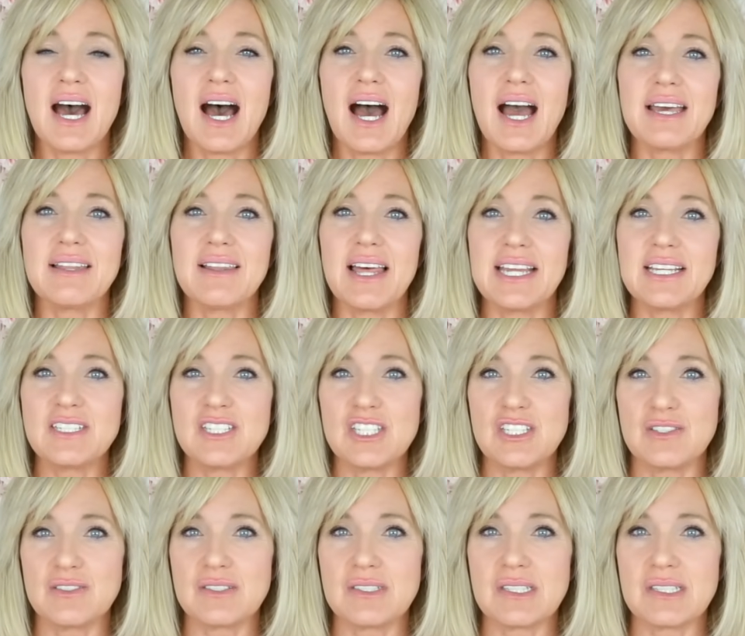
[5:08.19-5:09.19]
I like to
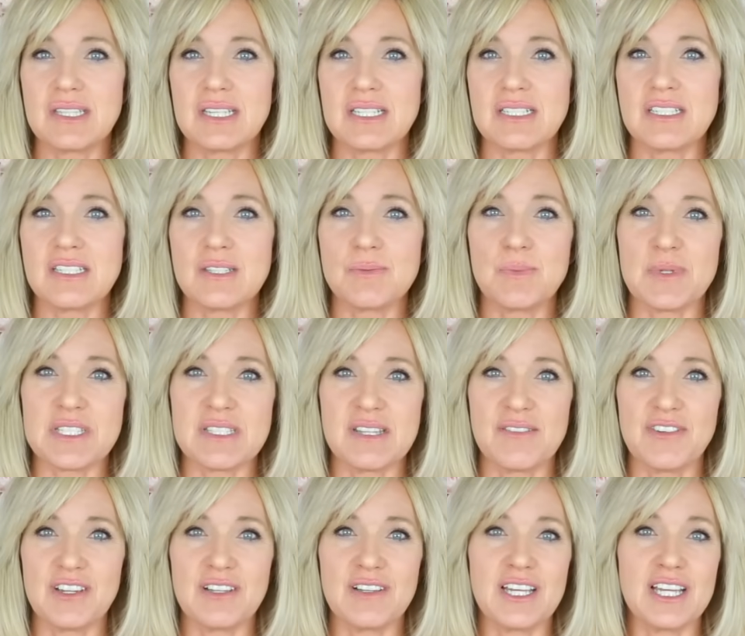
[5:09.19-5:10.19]
use this
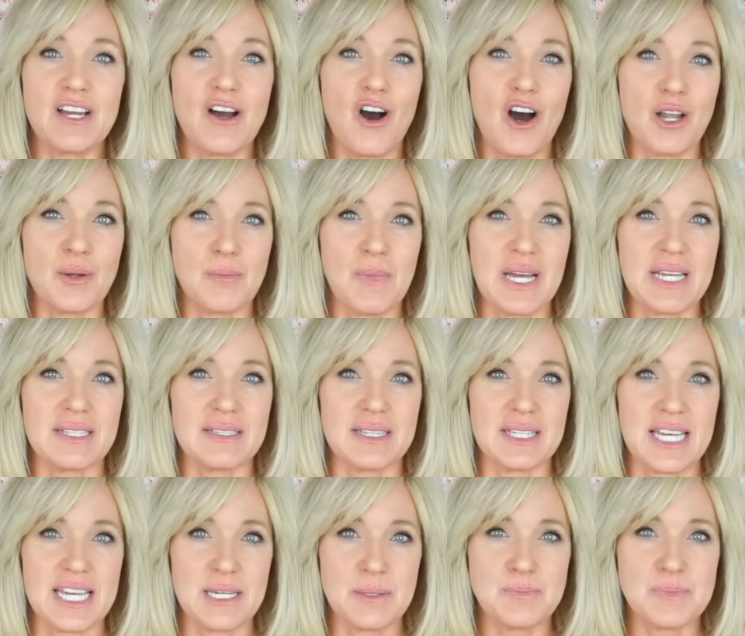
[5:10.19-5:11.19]
specifically on my
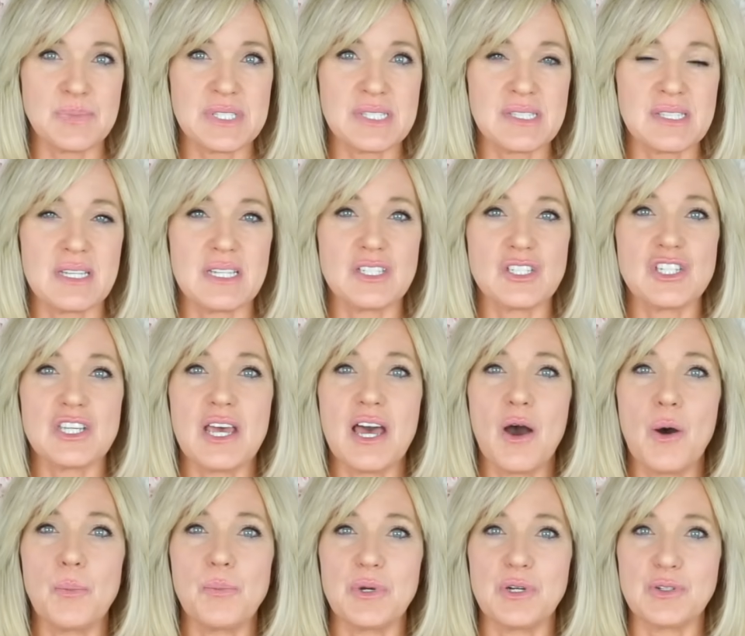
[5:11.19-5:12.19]
lips to
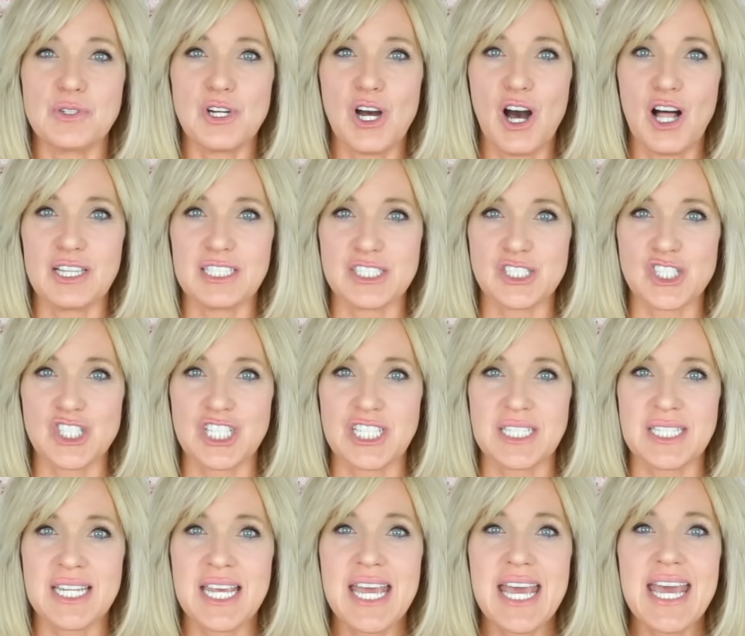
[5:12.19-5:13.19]
help build
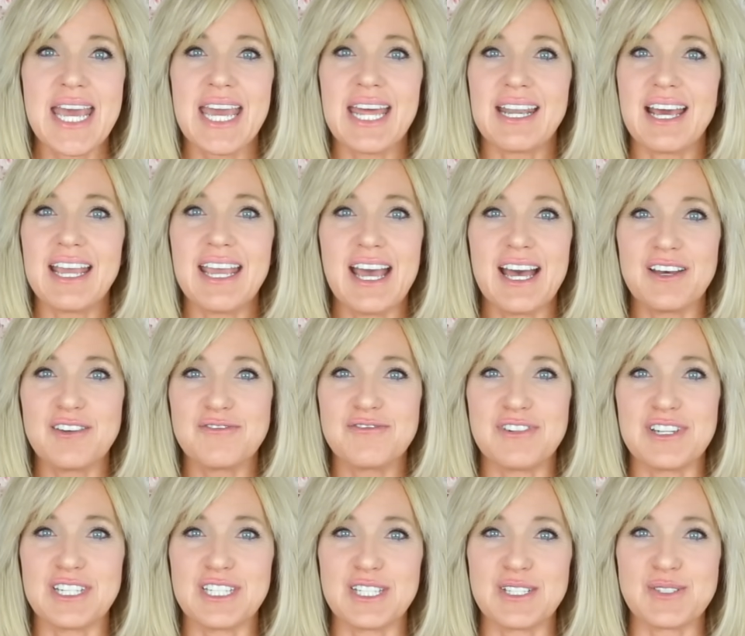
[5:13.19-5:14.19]
collagen, and I have
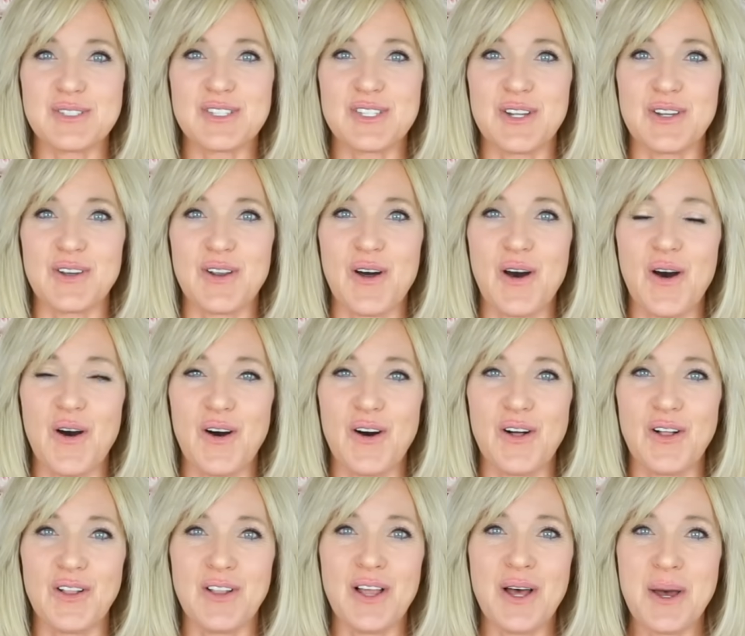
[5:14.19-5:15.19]
videos on
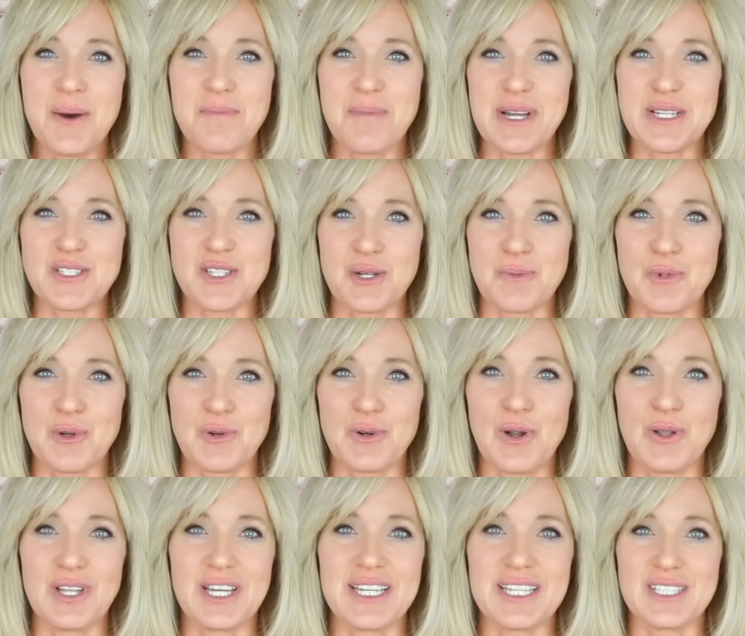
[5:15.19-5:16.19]
all my derma
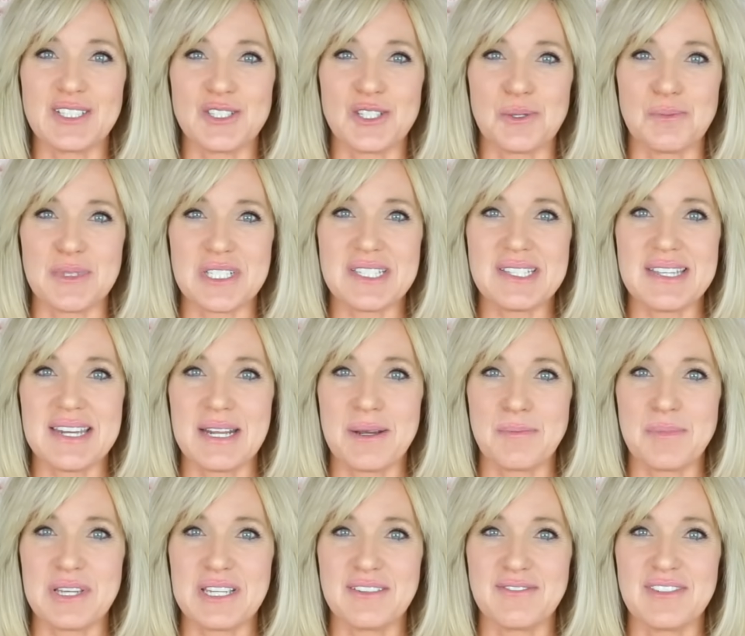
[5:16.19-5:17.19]
rolling and derma
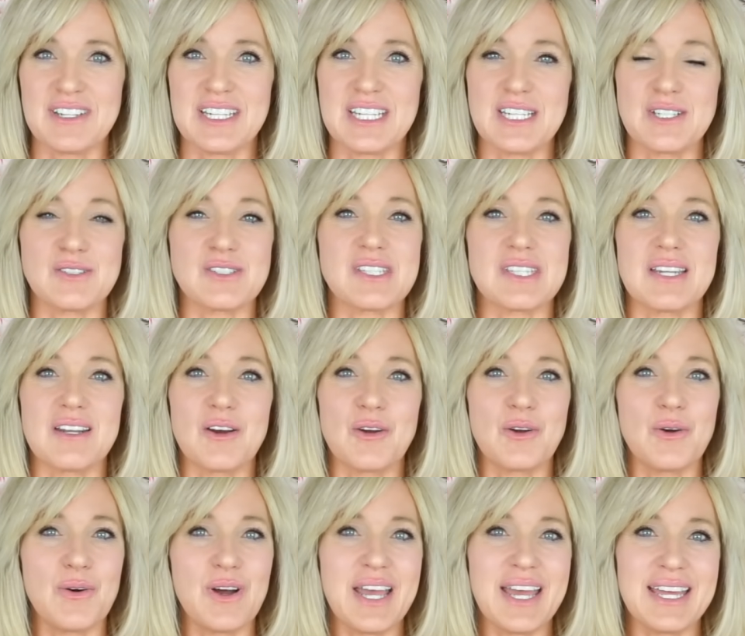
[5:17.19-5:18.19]
stamping videos that I'll
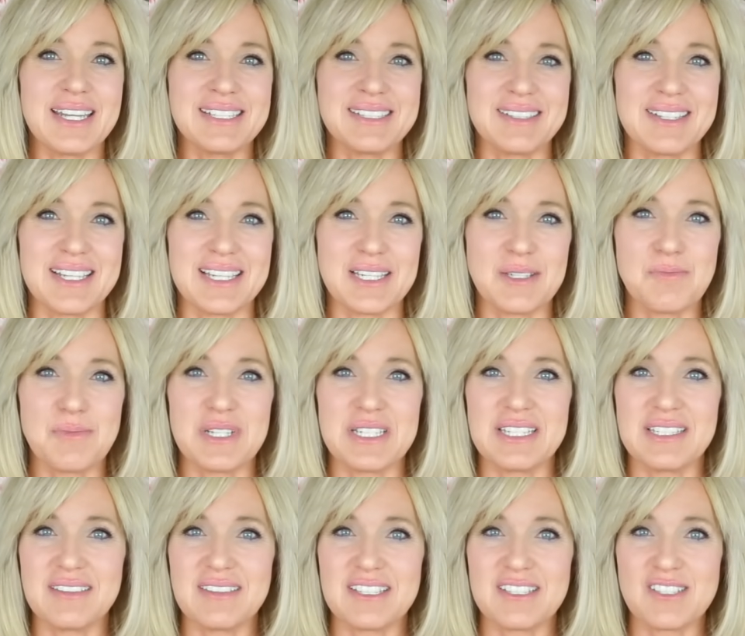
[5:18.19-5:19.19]
go ahead and link
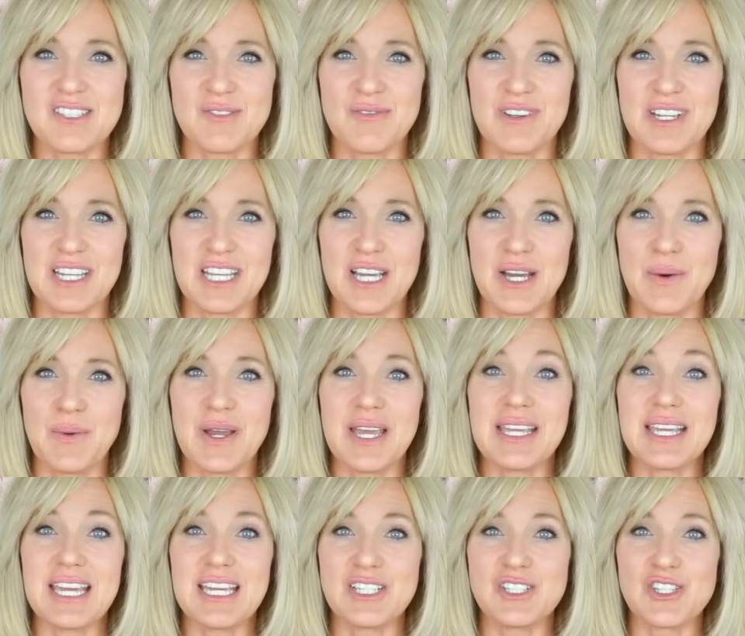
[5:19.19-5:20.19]
beneath this video
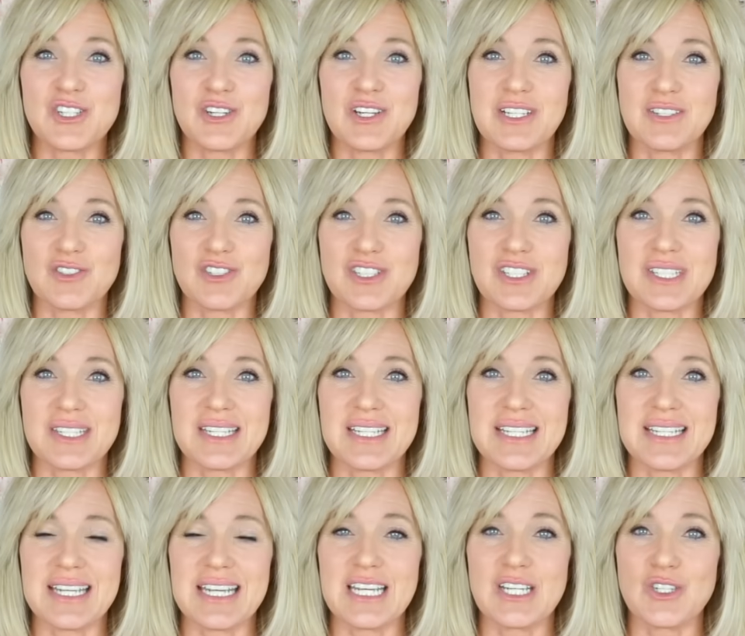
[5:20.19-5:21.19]
in case you're
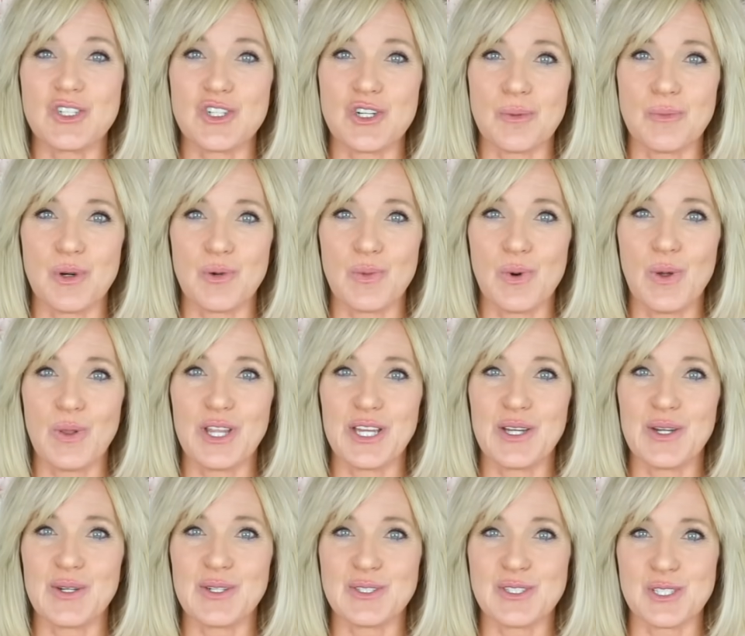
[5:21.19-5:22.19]
interested in derma
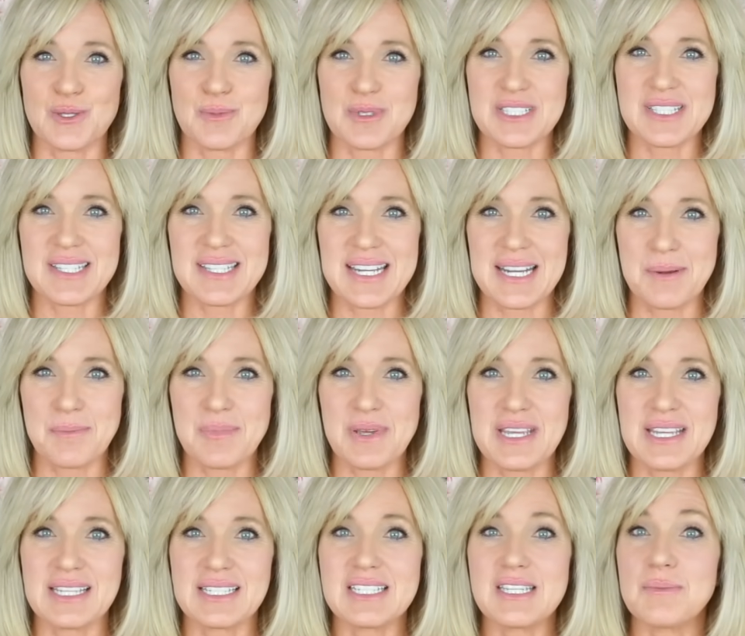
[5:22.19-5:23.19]
rolling or derma
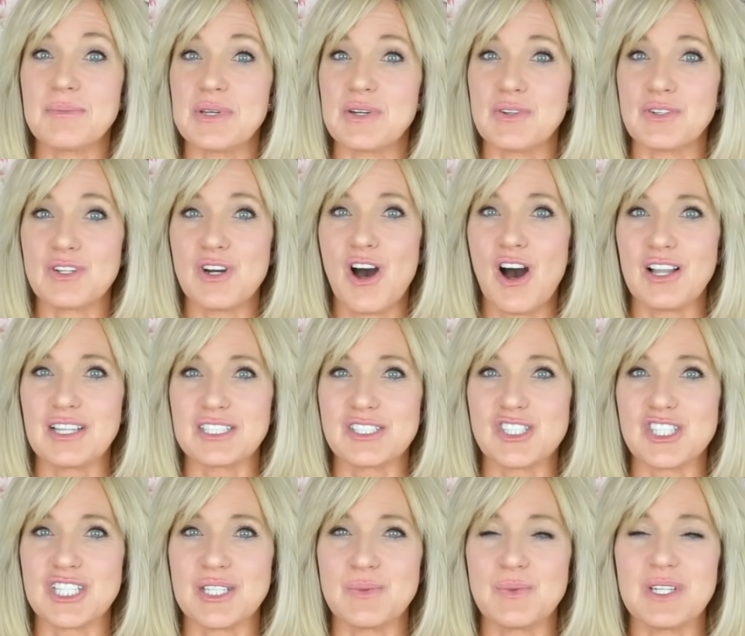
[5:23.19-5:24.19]
stamping to build
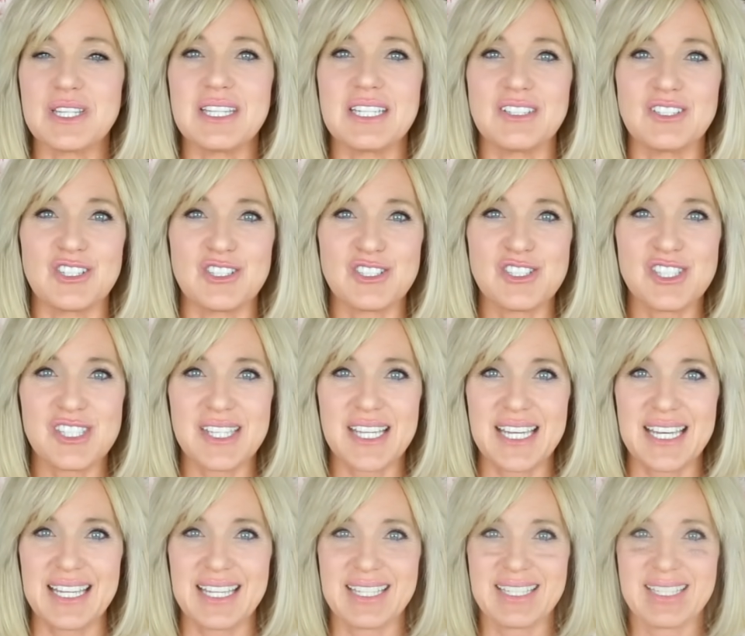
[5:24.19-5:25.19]
collagen within your
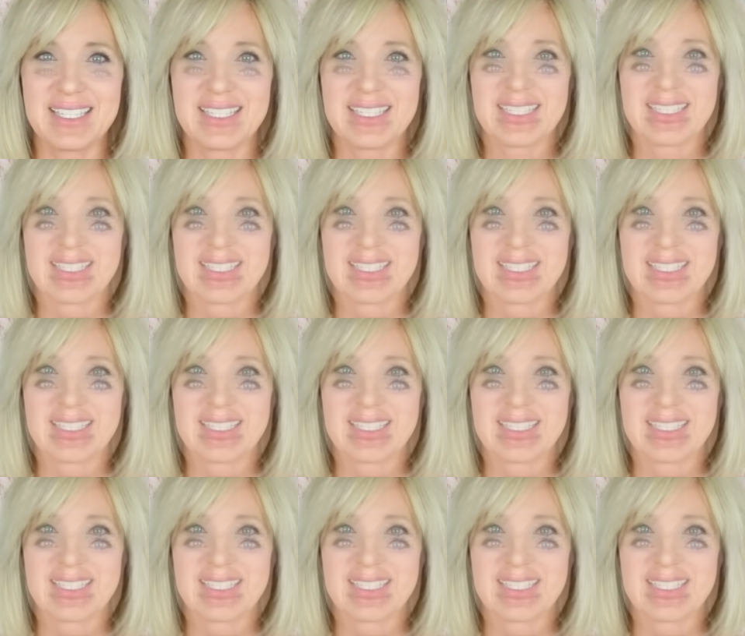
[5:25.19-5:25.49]
skin.